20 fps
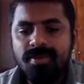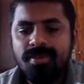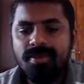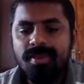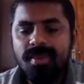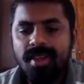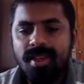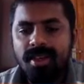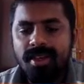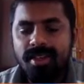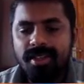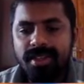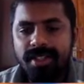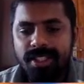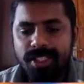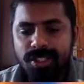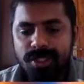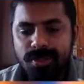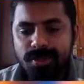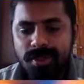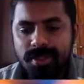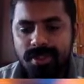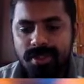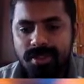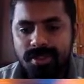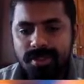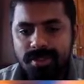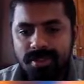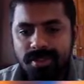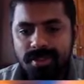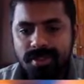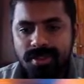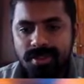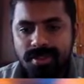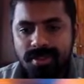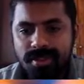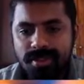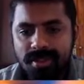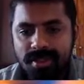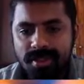Yeah, next one.
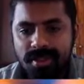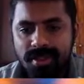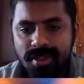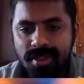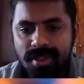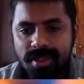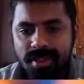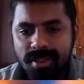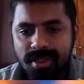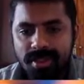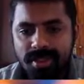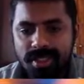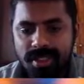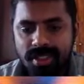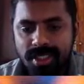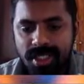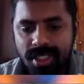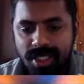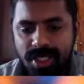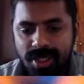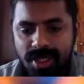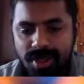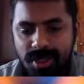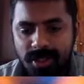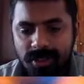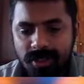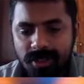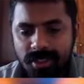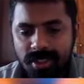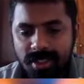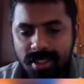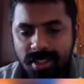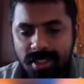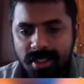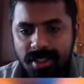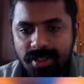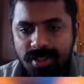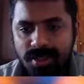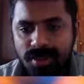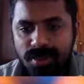It's a check to our
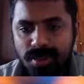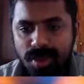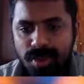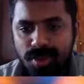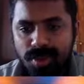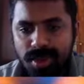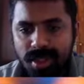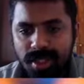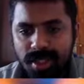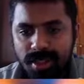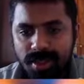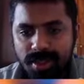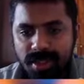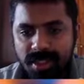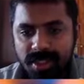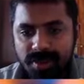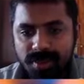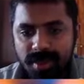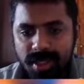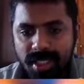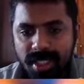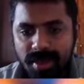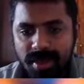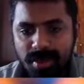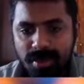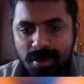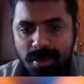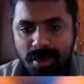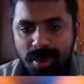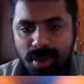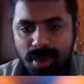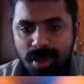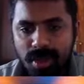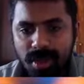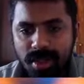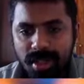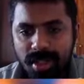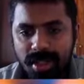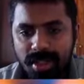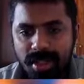king, so what we can do is we can
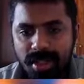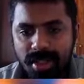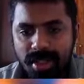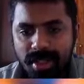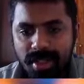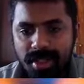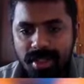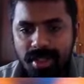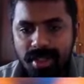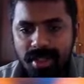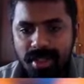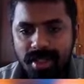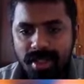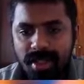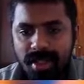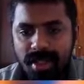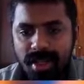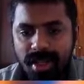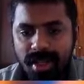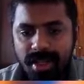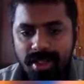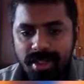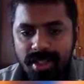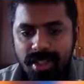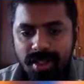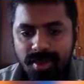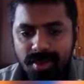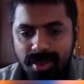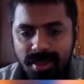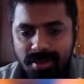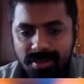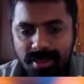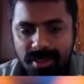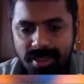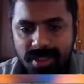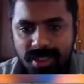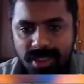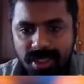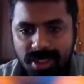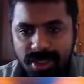block it and give
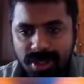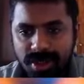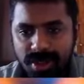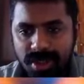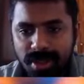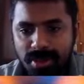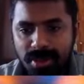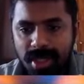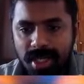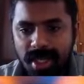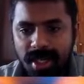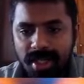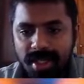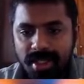reverse check to the black